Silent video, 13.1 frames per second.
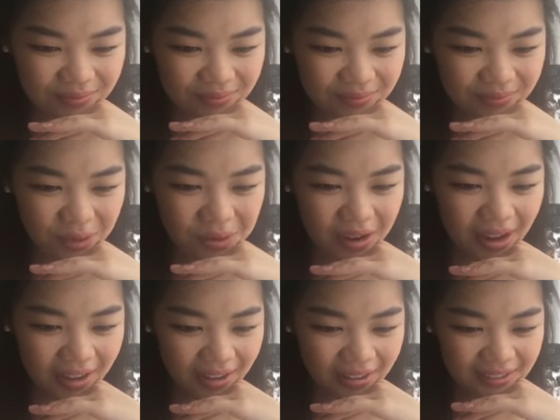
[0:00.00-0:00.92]
okay,
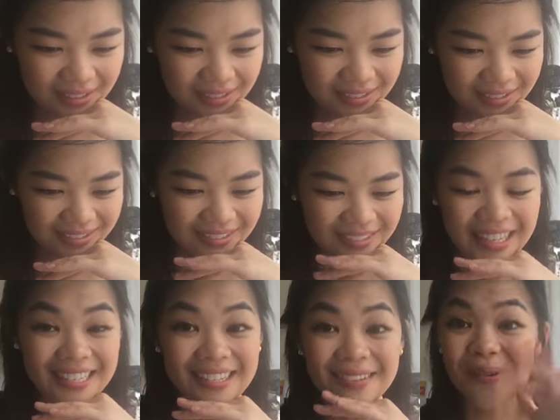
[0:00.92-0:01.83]
and these are
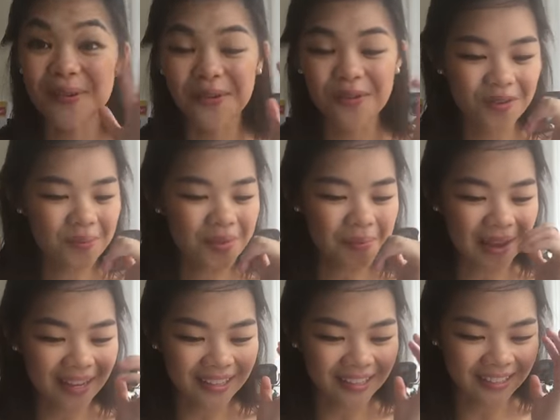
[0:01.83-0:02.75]
all from the mailing
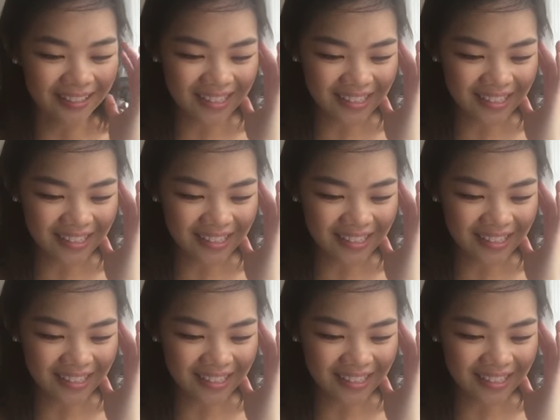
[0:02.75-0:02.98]
list.